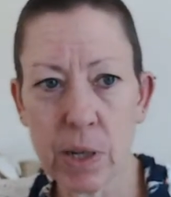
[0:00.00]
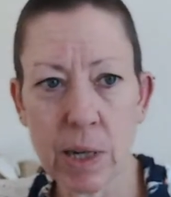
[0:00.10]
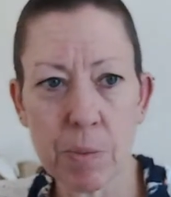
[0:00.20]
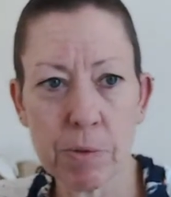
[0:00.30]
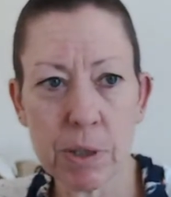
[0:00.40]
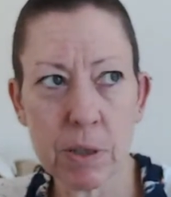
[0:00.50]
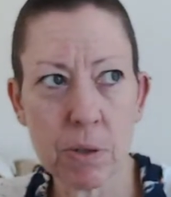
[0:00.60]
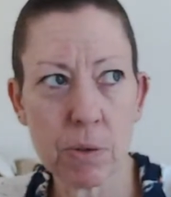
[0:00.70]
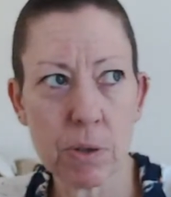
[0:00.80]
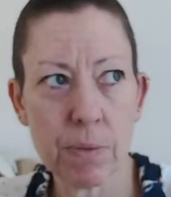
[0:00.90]
label
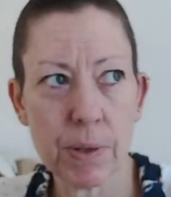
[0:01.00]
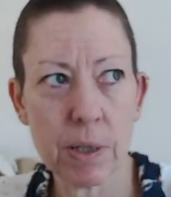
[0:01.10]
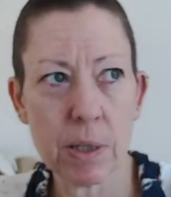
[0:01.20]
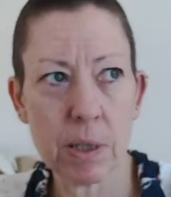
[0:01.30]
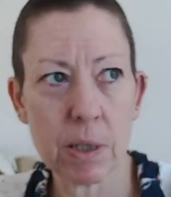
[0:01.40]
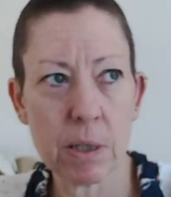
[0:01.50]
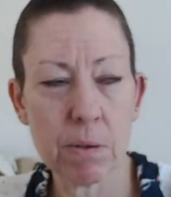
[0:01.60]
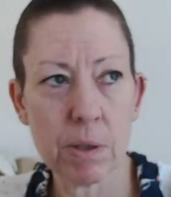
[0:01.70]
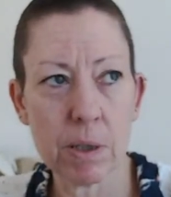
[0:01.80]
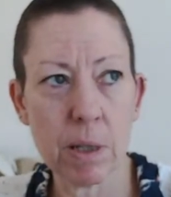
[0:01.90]
resource, the vintage,
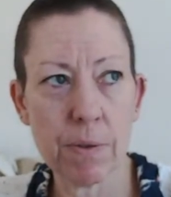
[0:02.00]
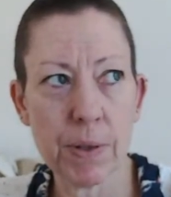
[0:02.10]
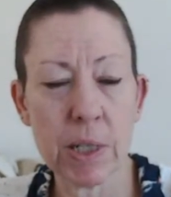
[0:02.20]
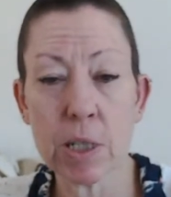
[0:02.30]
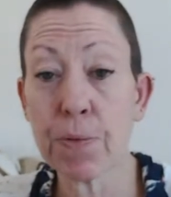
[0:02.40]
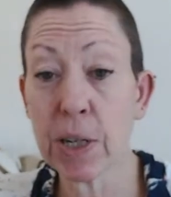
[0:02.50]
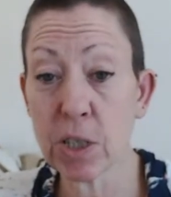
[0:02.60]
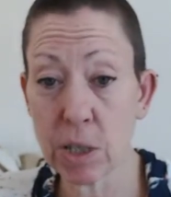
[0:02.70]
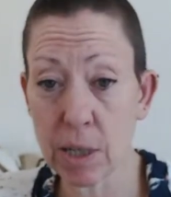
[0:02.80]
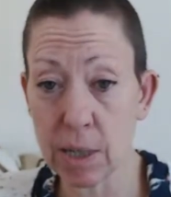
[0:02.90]
what is it, the Vintage
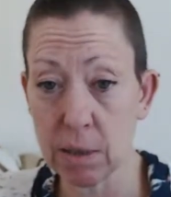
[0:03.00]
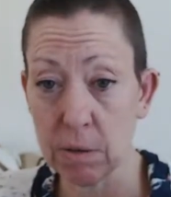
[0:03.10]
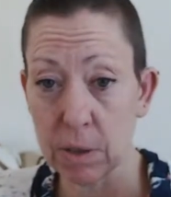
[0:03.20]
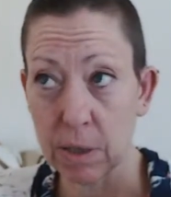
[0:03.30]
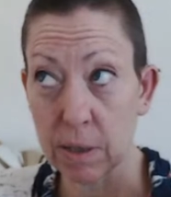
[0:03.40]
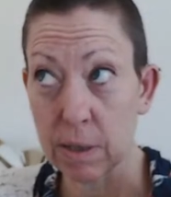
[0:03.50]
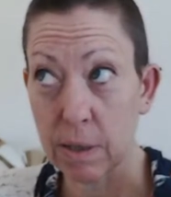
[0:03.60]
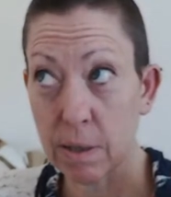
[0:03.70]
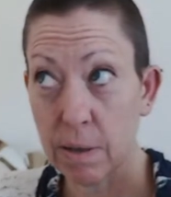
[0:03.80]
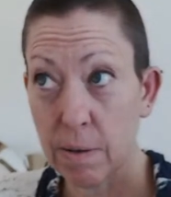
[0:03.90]
Fashion Guild
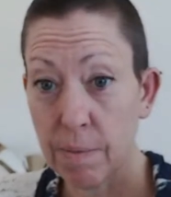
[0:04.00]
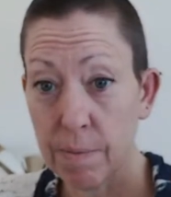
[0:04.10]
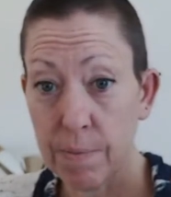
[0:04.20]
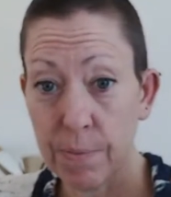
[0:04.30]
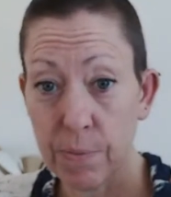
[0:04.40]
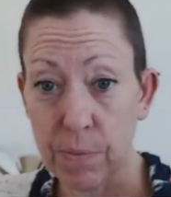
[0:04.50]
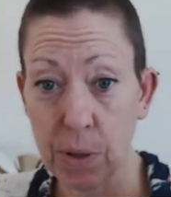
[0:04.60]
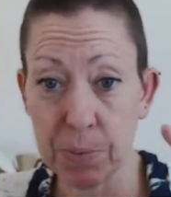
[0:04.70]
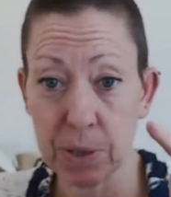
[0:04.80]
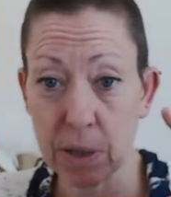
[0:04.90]

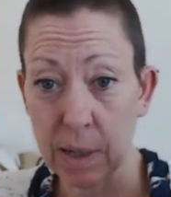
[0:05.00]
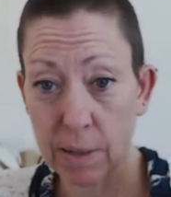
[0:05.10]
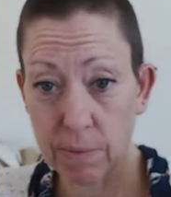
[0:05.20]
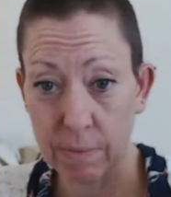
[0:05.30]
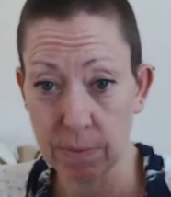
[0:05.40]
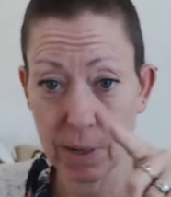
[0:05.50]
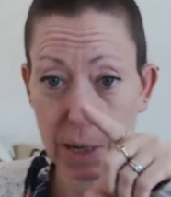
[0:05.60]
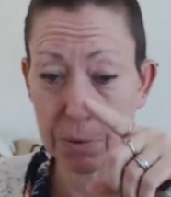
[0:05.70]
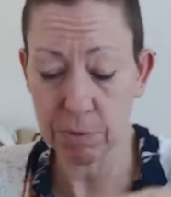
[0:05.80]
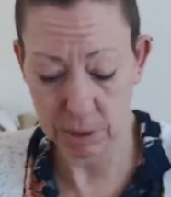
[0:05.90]
website
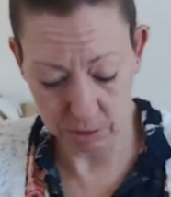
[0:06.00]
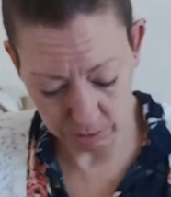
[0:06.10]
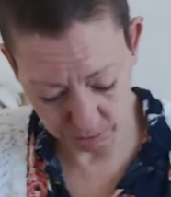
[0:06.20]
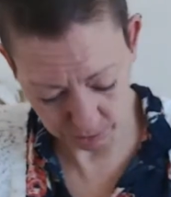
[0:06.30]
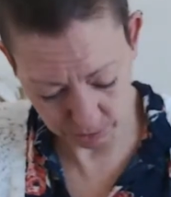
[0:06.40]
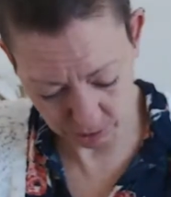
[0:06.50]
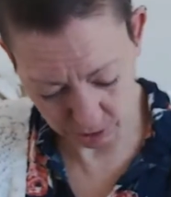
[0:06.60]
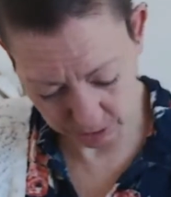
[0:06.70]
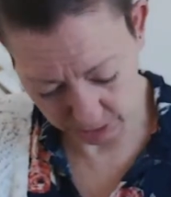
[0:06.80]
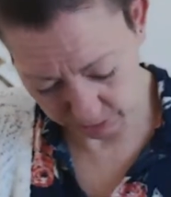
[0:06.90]
label resource to
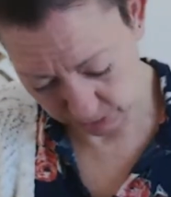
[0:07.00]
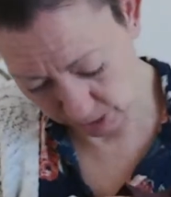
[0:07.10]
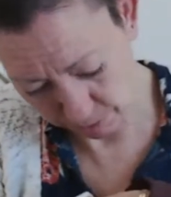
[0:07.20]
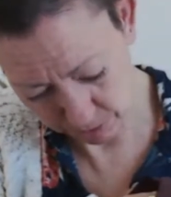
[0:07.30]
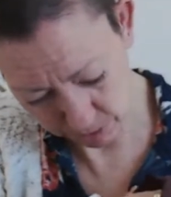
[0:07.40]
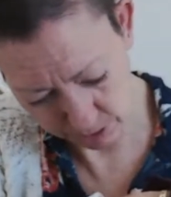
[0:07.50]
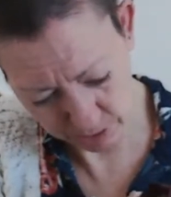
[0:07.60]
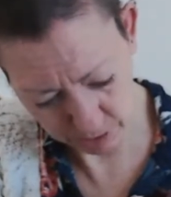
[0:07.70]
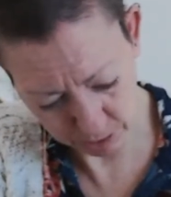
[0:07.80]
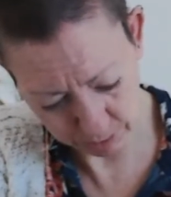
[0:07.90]
check out the label. And I don't
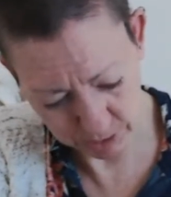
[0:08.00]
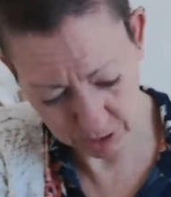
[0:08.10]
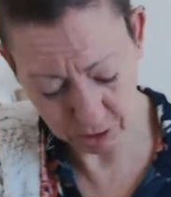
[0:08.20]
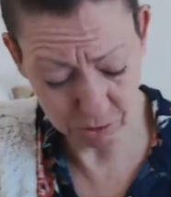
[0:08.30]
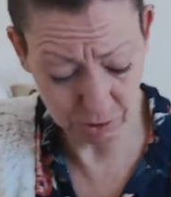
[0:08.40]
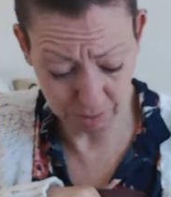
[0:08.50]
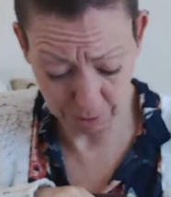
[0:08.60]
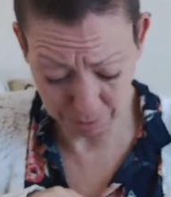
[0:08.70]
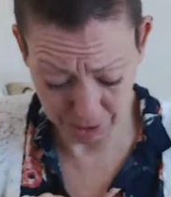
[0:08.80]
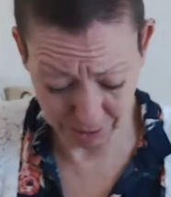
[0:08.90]
think it's vintage. It's some
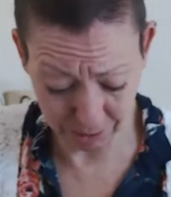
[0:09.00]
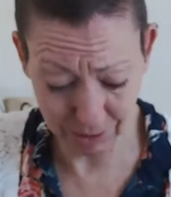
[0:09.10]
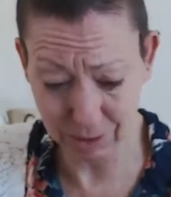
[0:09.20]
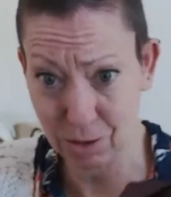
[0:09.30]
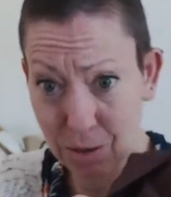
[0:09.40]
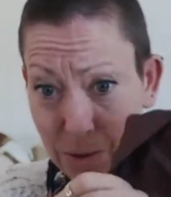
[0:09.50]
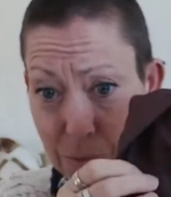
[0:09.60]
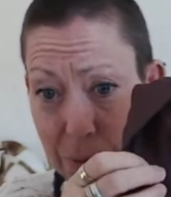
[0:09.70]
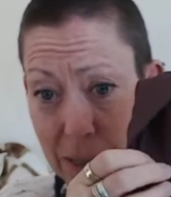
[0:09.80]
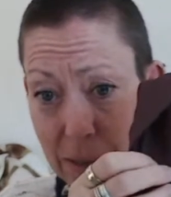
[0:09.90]
amazing shoulder
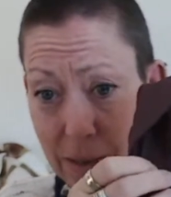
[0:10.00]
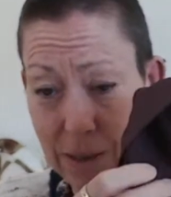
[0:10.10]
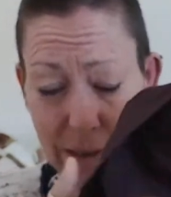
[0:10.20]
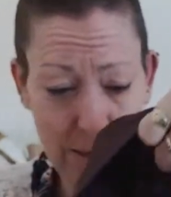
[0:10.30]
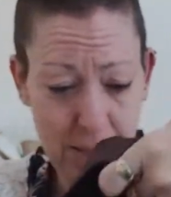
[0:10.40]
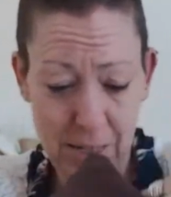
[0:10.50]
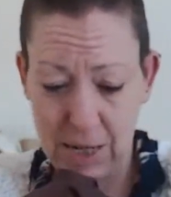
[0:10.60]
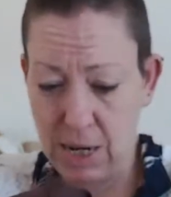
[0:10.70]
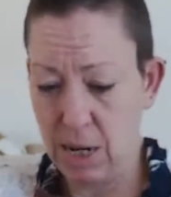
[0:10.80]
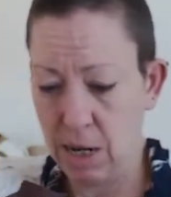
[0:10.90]
pads in it.
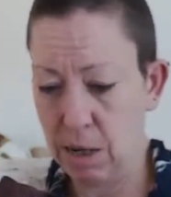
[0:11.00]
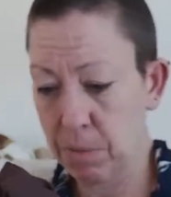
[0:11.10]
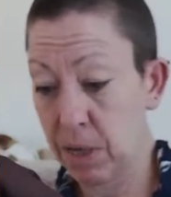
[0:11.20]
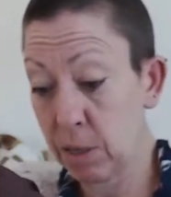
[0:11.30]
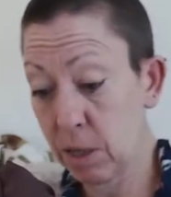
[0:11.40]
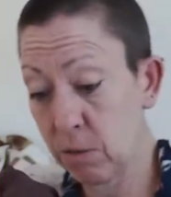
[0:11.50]
And it's